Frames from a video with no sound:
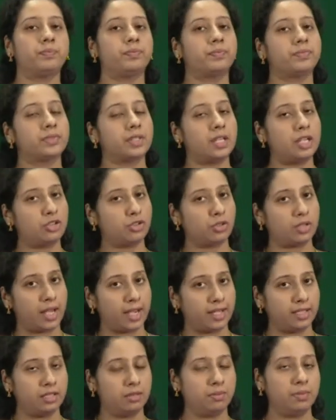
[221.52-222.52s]
it should
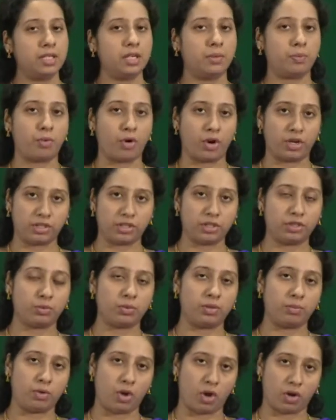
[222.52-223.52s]
either be a pointer to
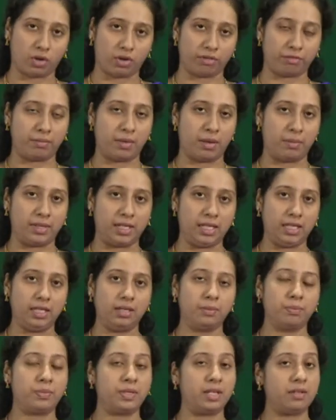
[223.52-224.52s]
a block of memory
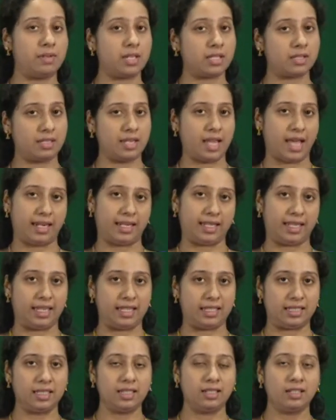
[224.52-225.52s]
previously
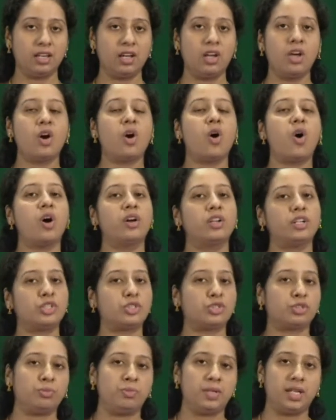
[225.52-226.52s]
allocated, or it
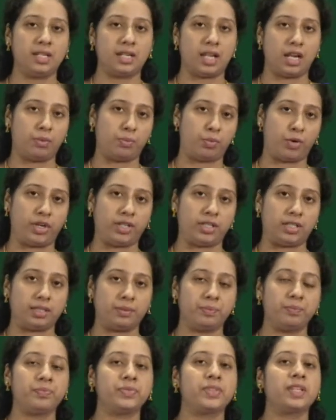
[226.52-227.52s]
should be a null pointer.
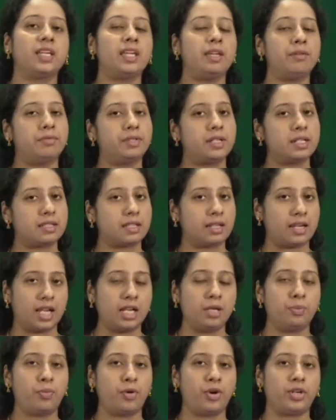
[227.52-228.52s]
If it is a
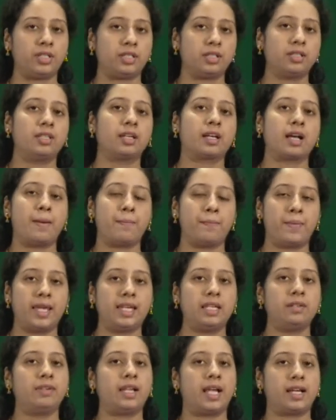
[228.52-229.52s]
null pointer, the
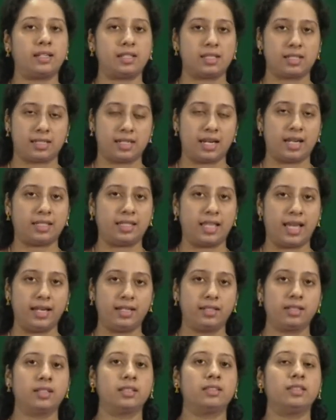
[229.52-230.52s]
compiler will understand
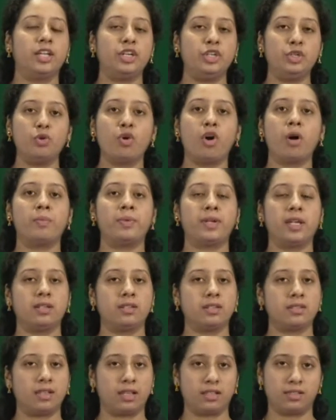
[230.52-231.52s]
that the new
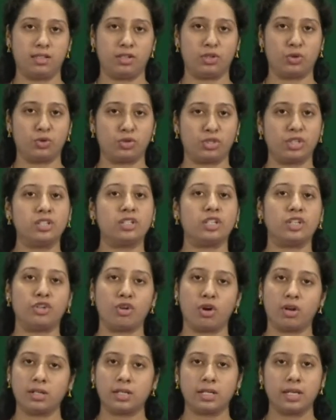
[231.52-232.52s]
operator's execution did
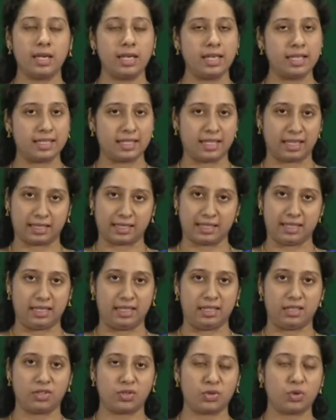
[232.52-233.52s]
not
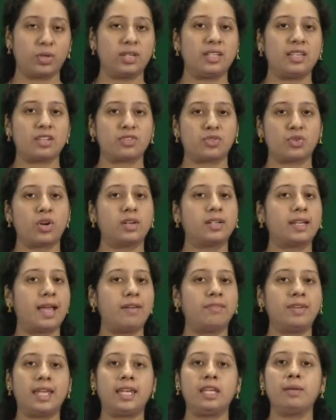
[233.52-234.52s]
succeed. So, it does not have
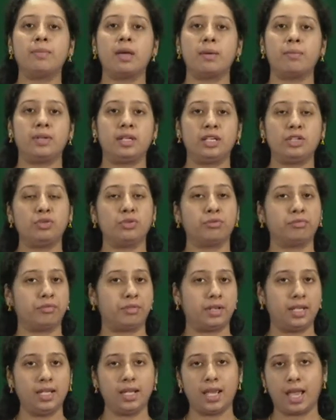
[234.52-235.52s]
any memory to
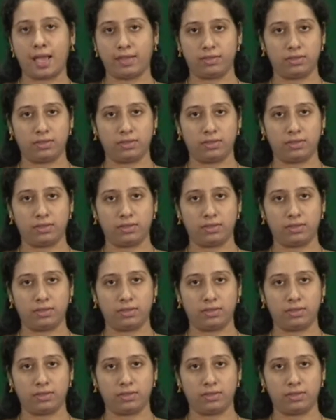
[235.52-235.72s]
free at the